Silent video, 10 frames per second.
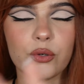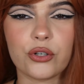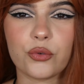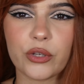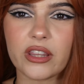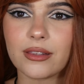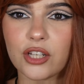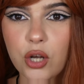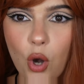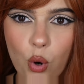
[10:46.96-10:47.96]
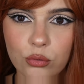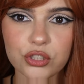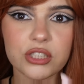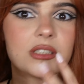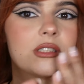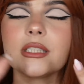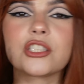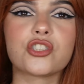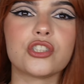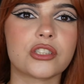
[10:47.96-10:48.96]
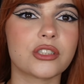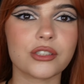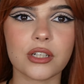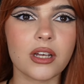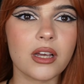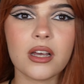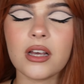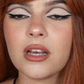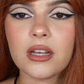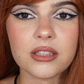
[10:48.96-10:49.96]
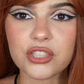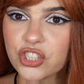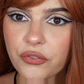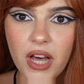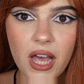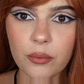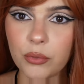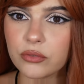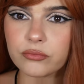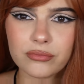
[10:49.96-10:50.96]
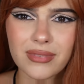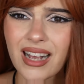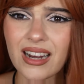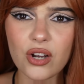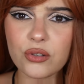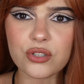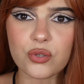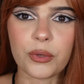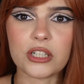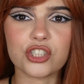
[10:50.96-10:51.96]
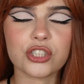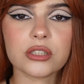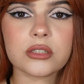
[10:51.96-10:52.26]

or with clothes, and this is a vibe. I love it so much.